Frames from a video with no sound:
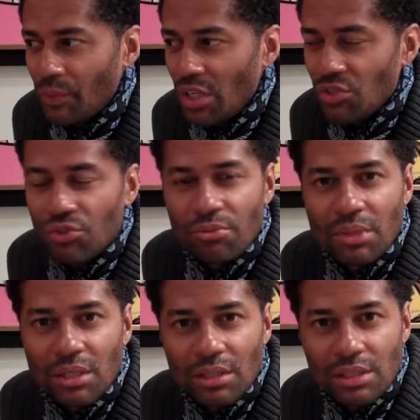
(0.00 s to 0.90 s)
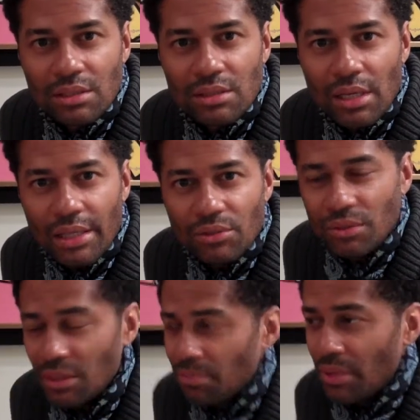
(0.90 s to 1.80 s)
instrumentalists
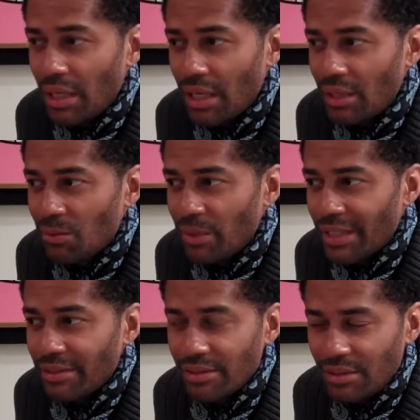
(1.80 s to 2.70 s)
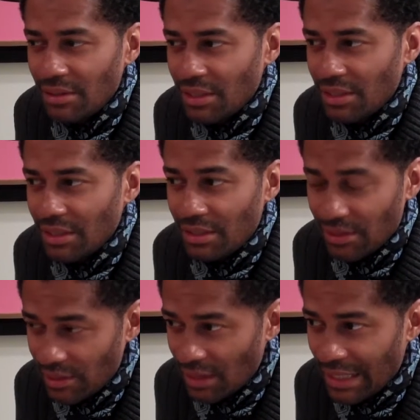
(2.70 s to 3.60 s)
actually playing on records, and I think
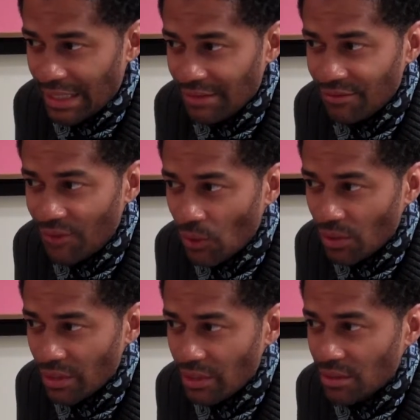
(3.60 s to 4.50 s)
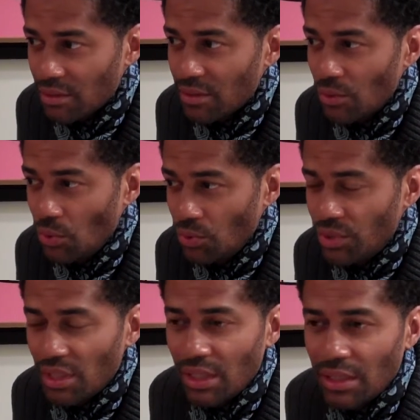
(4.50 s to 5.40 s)
there's a lack of vocalists who
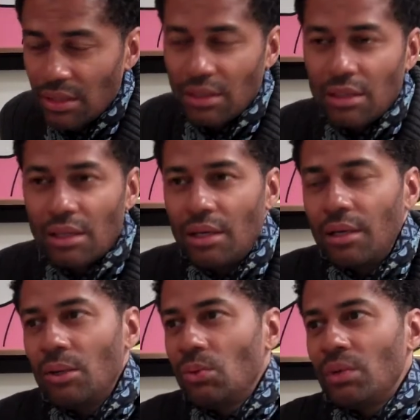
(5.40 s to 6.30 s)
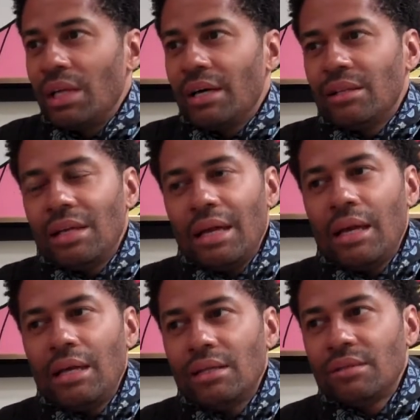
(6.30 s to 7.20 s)
sing without the
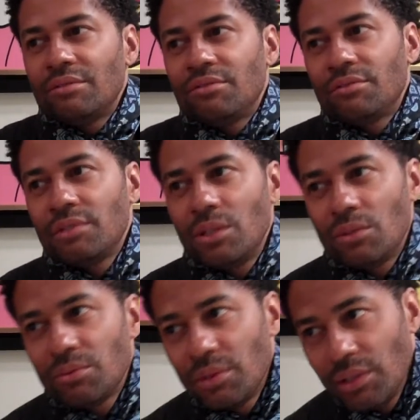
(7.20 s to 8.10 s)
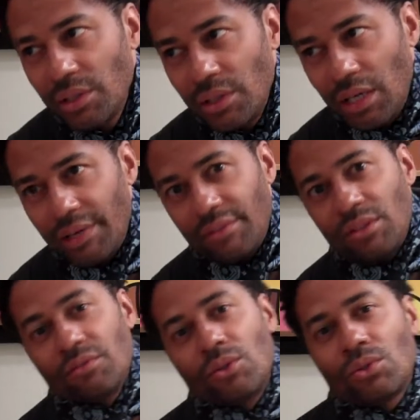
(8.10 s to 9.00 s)
aid of having
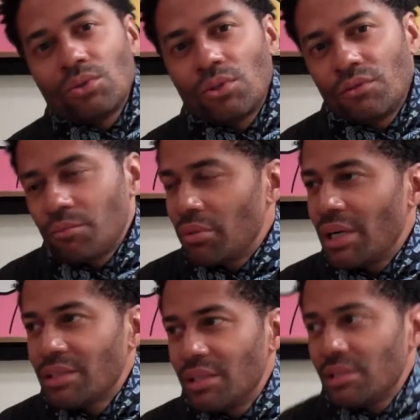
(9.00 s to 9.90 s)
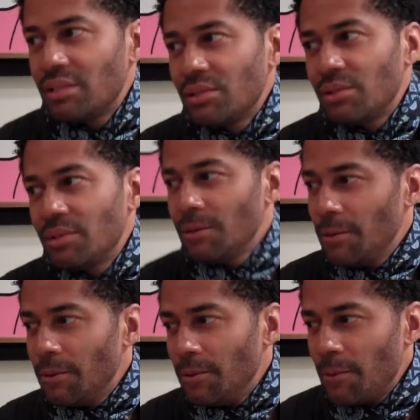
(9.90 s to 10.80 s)
their vocals over processed
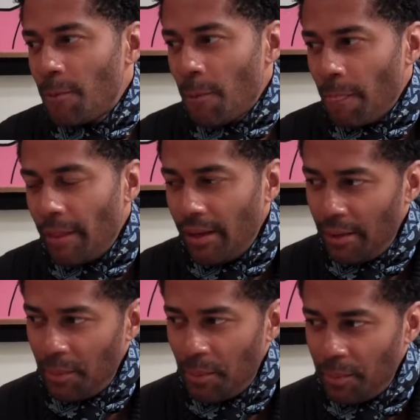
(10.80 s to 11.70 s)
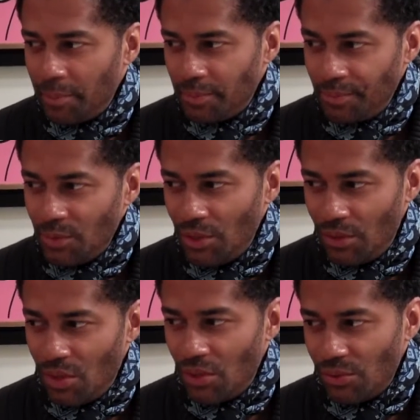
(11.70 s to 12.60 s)
or
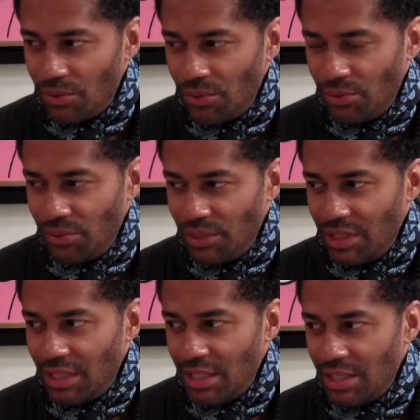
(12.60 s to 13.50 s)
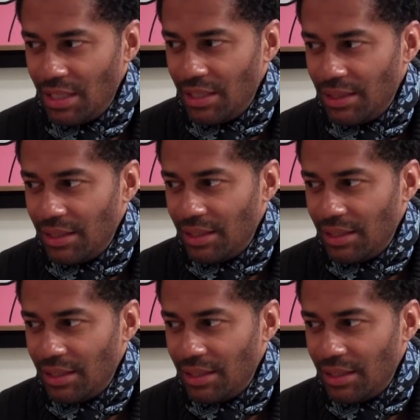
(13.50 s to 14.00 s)
auto-tuned. And I think